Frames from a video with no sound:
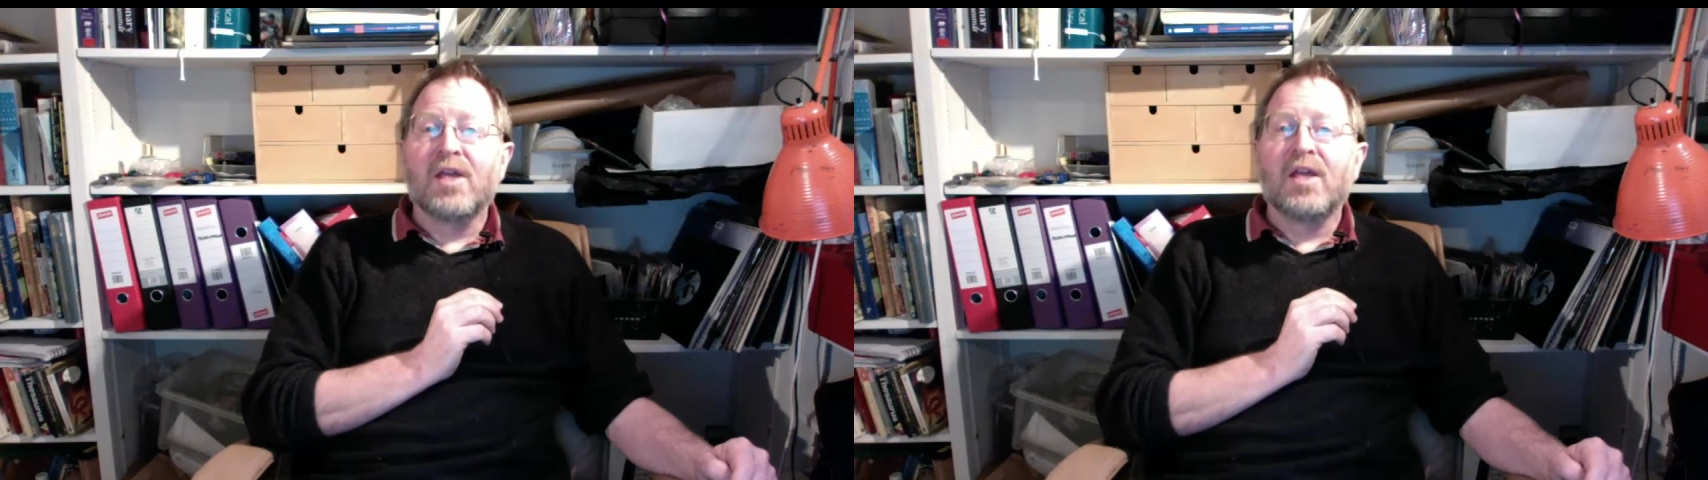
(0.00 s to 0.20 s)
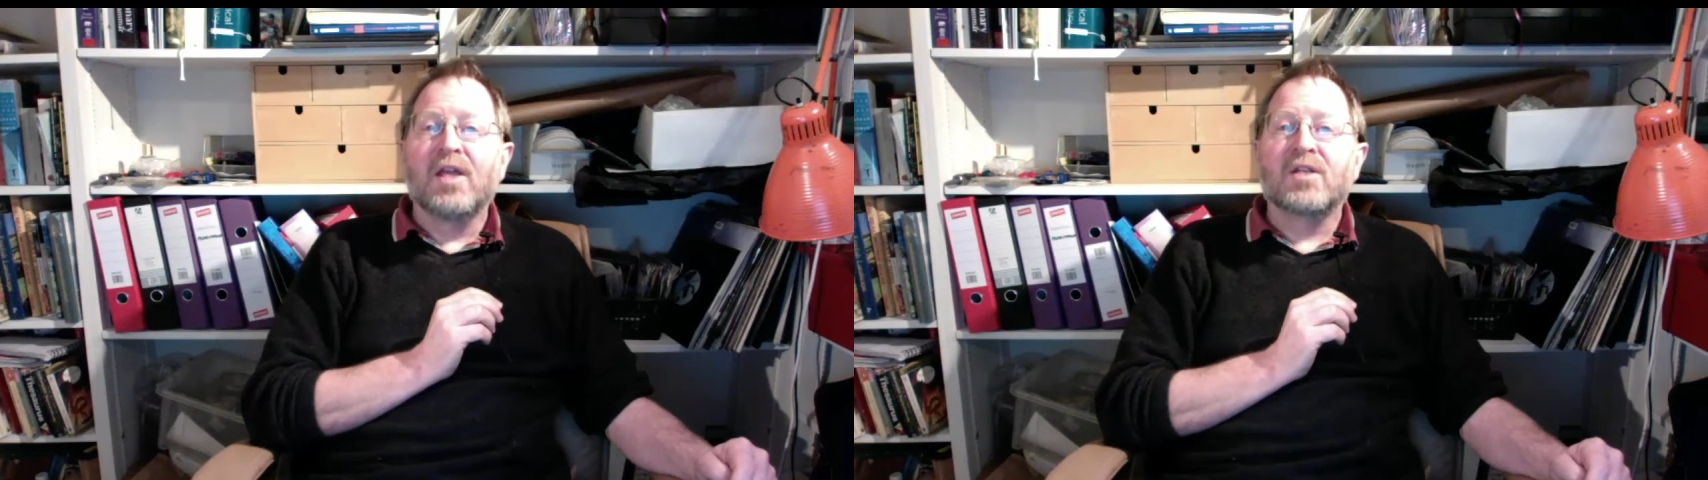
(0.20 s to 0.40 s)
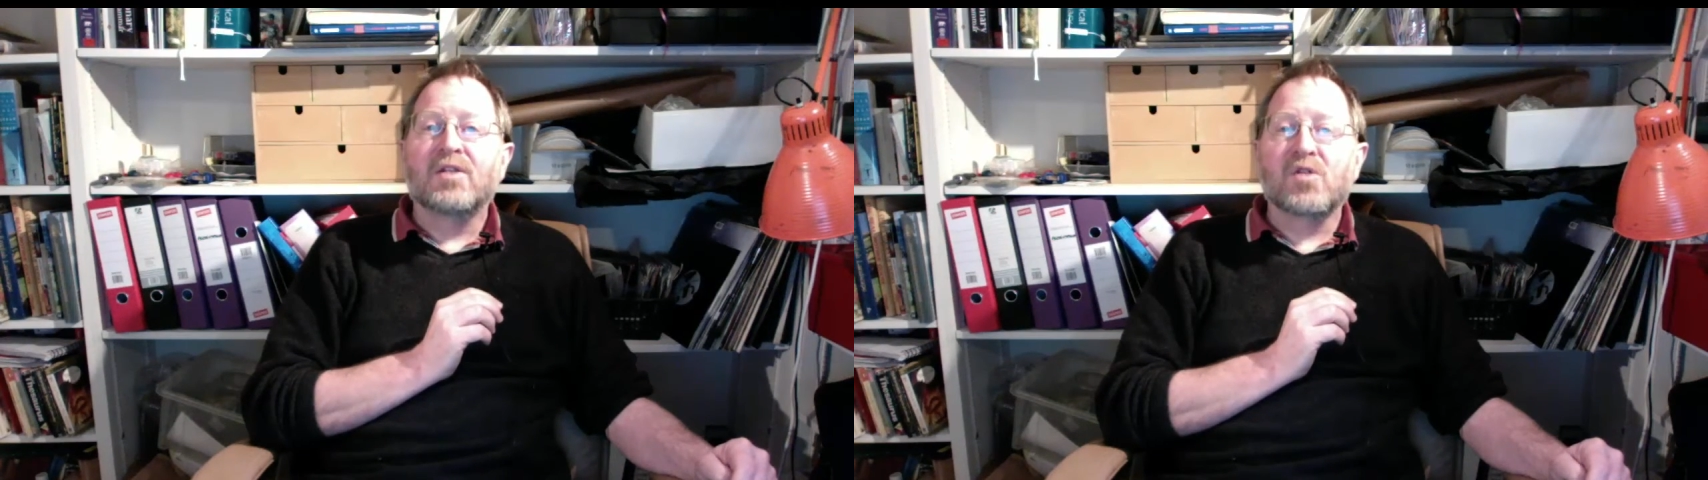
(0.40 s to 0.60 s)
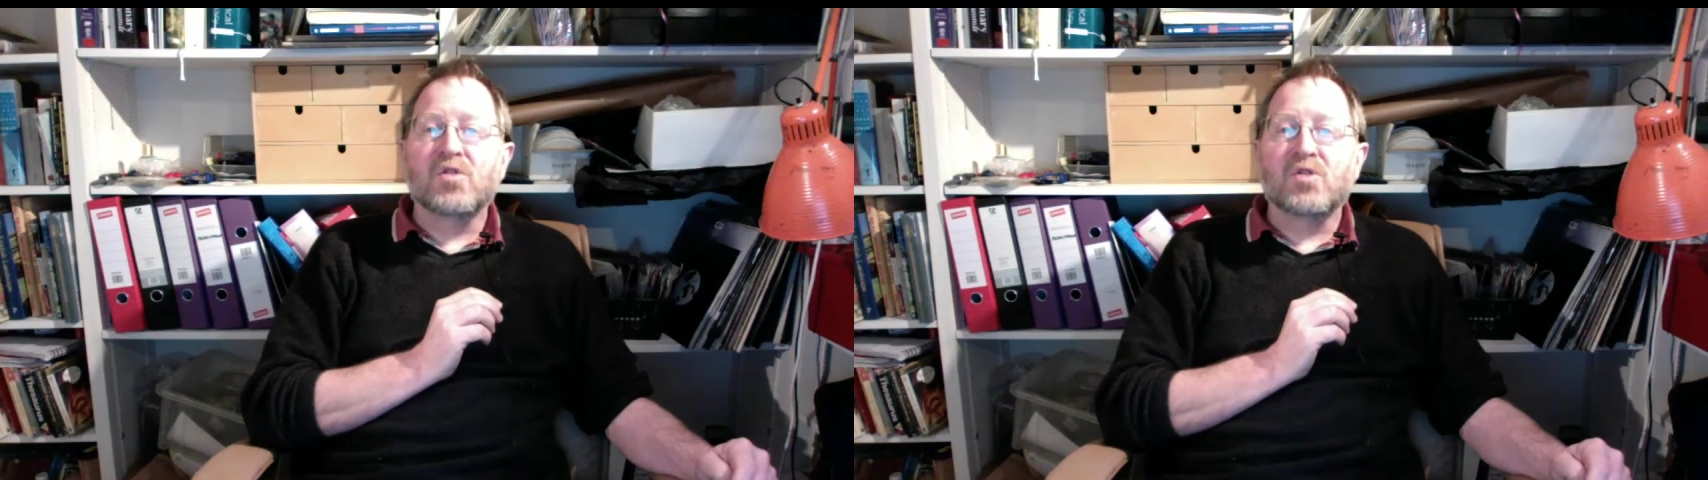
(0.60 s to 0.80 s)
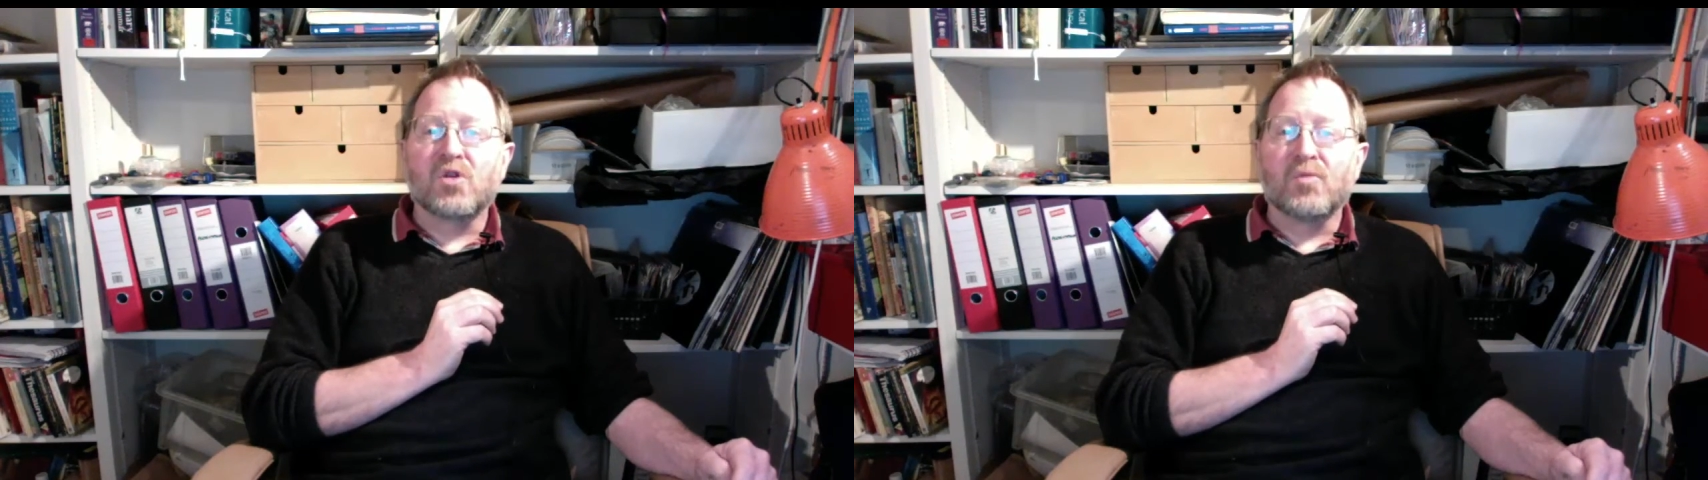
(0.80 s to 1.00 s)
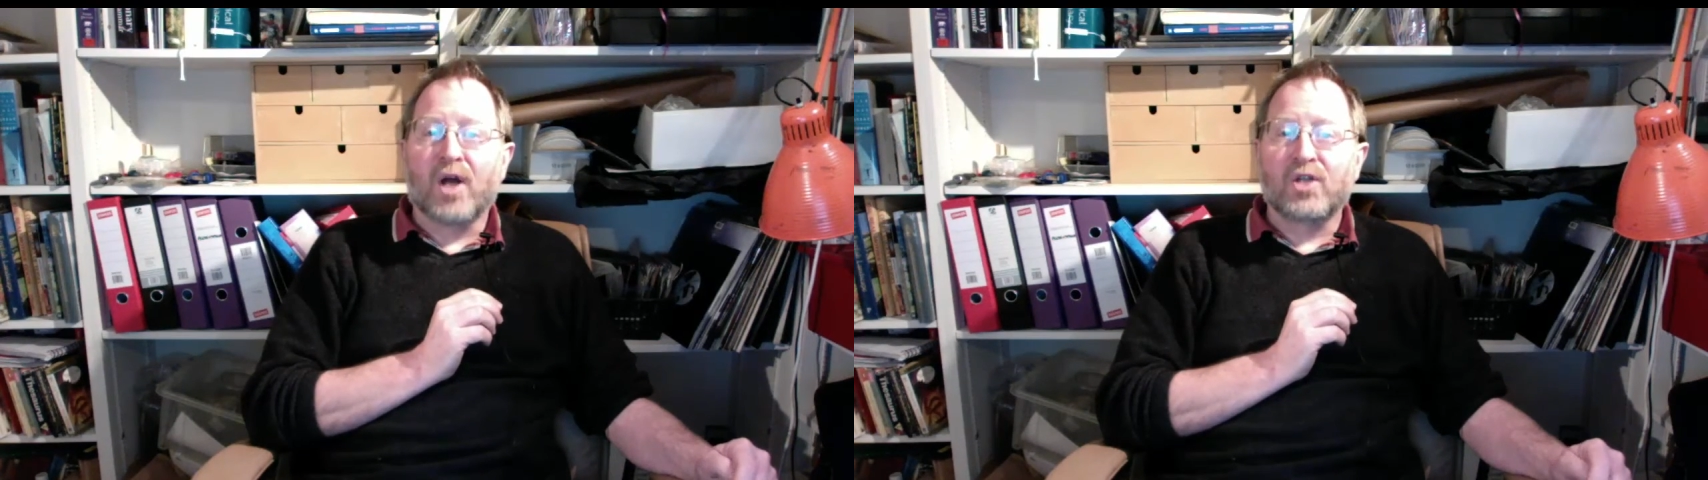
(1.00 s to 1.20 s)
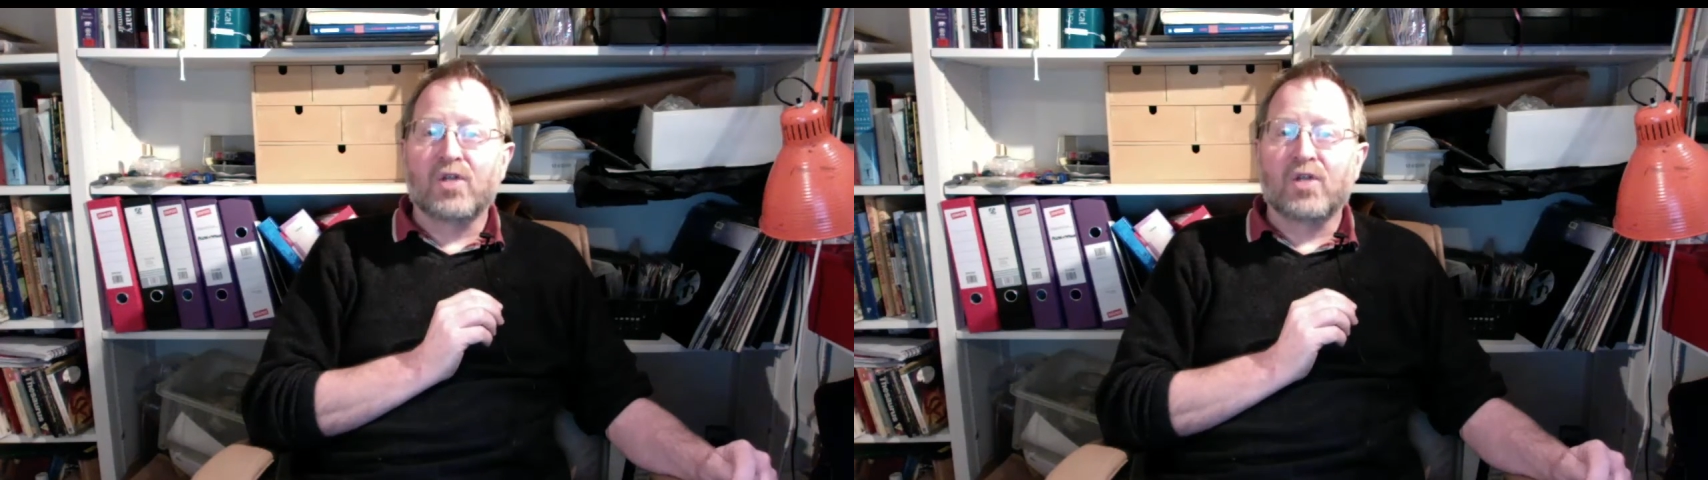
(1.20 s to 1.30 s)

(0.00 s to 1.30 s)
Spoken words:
it doesn't do much